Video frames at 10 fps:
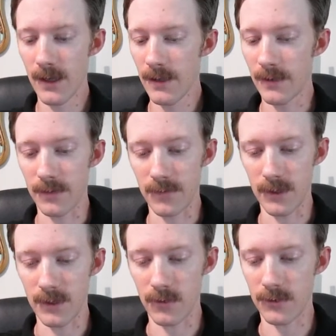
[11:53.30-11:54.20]
That if
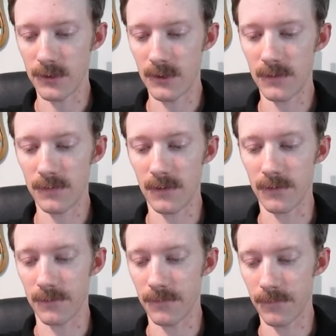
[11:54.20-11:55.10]
he or she sees
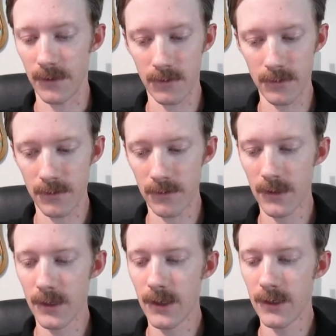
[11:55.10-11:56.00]
a failure
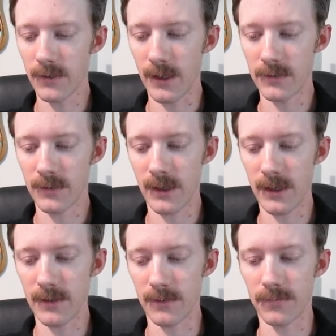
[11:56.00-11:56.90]
to
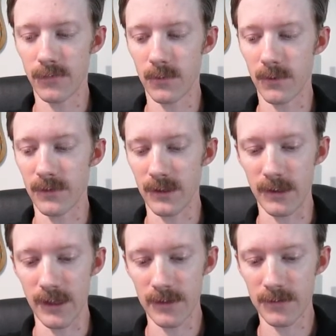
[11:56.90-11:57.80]
educate in the form of
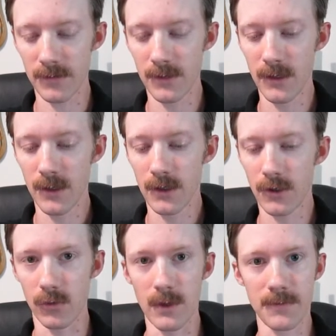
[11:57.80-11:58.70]
neglect,
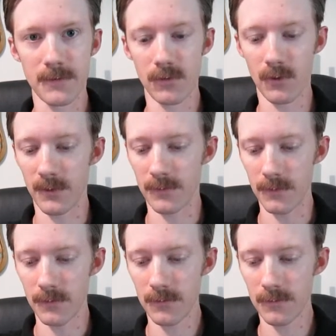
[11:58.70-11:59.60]
corruption, or
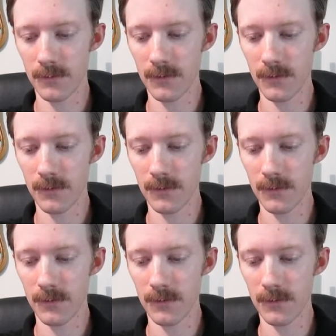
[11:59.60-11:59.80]
misuse,